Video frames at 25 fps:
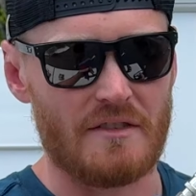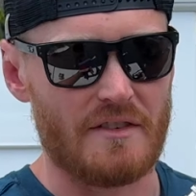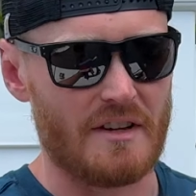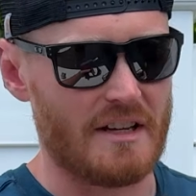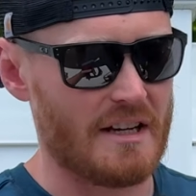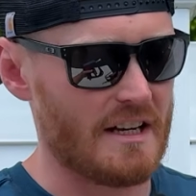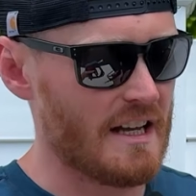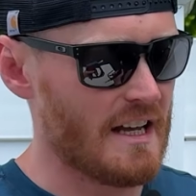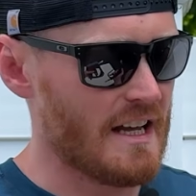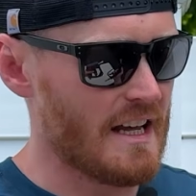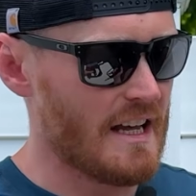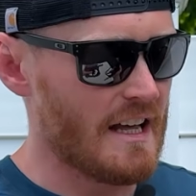
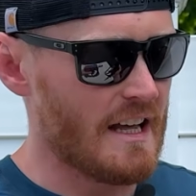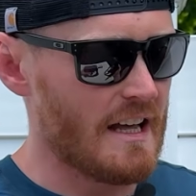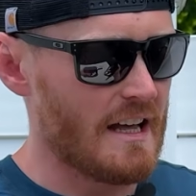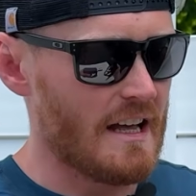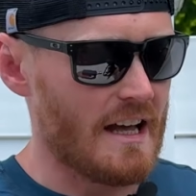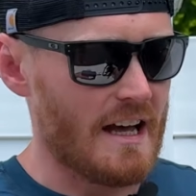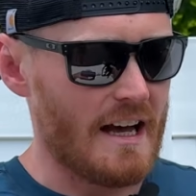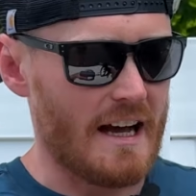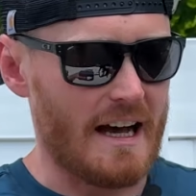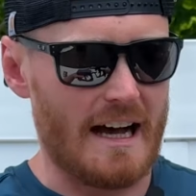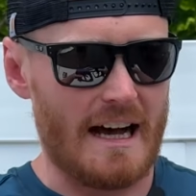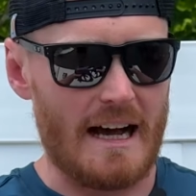it.
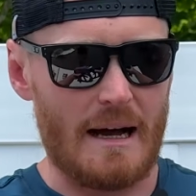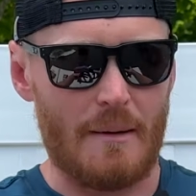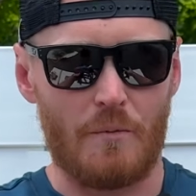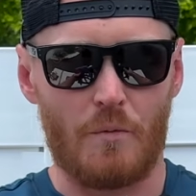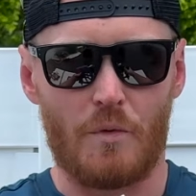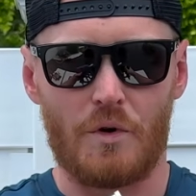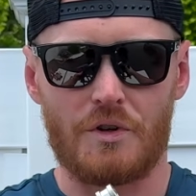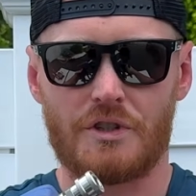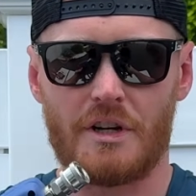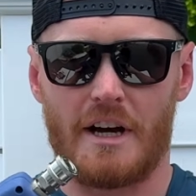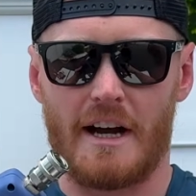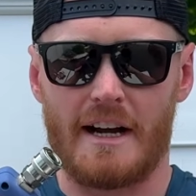
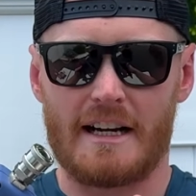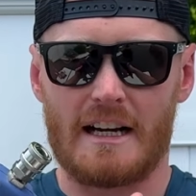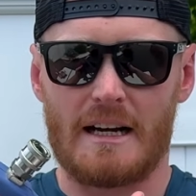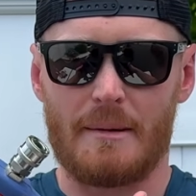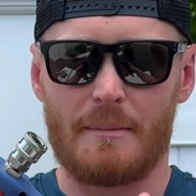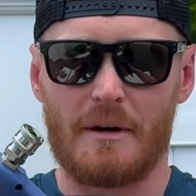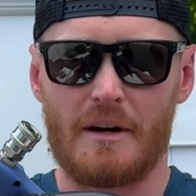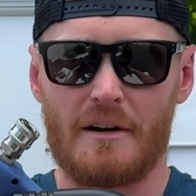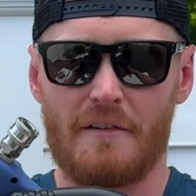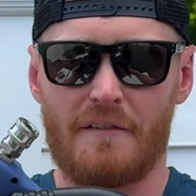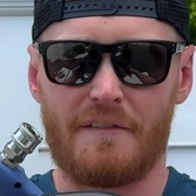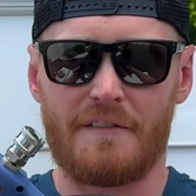We're talking
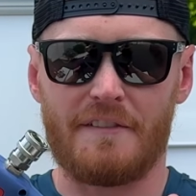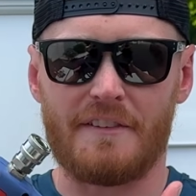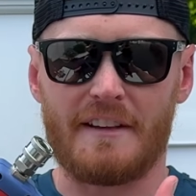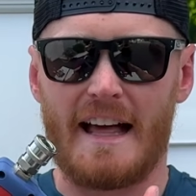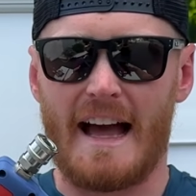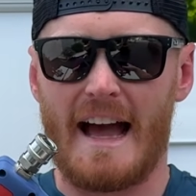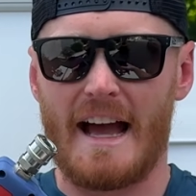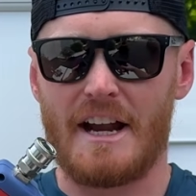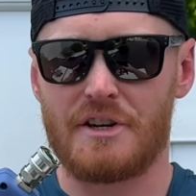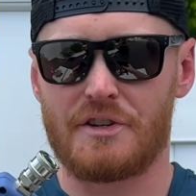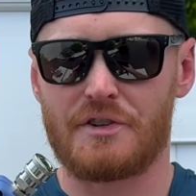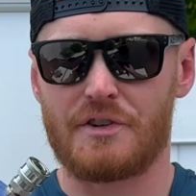about a
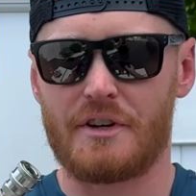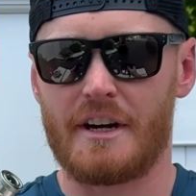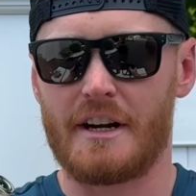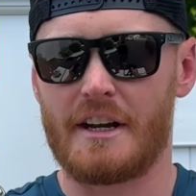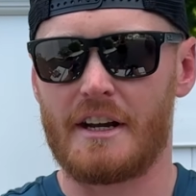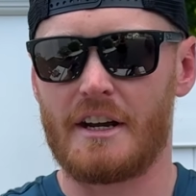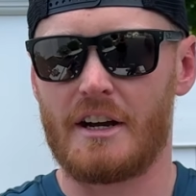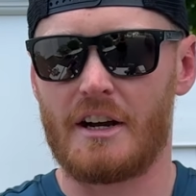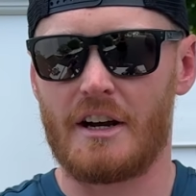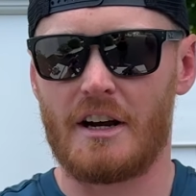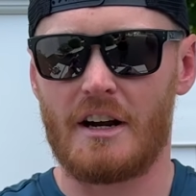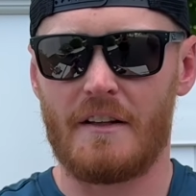flat
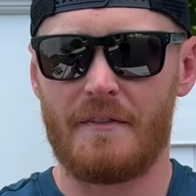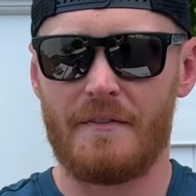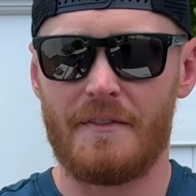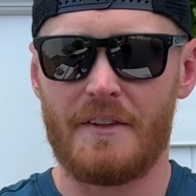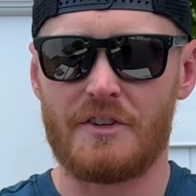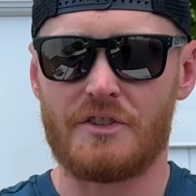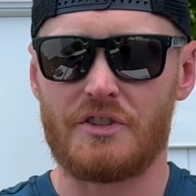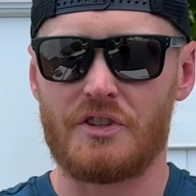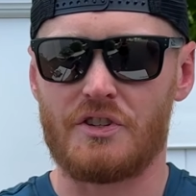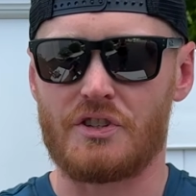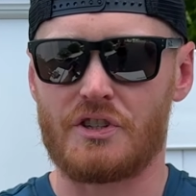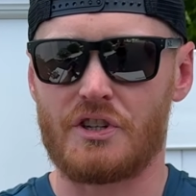trigger.
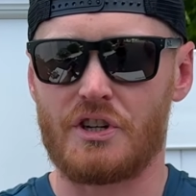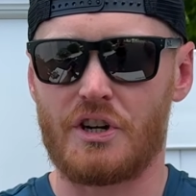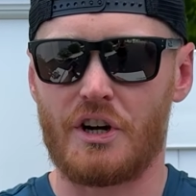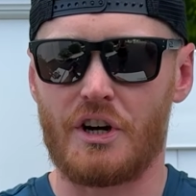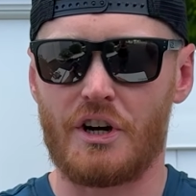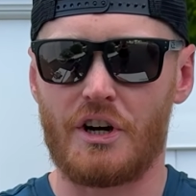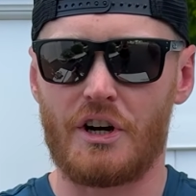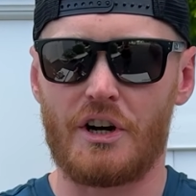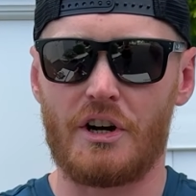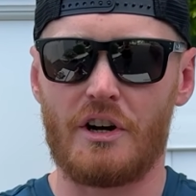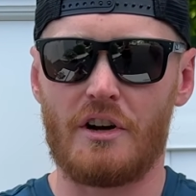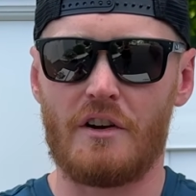This is
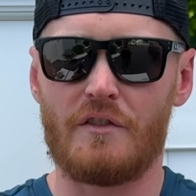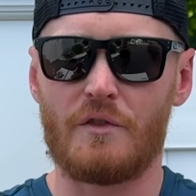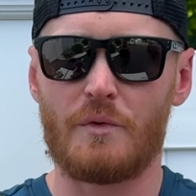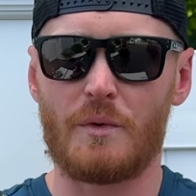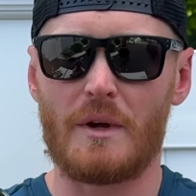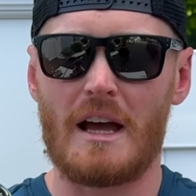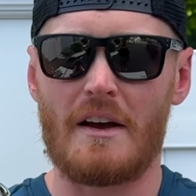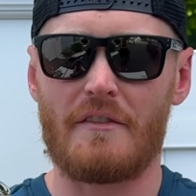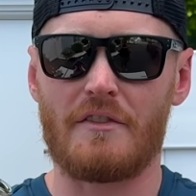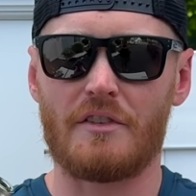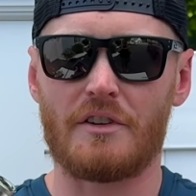curved. We have a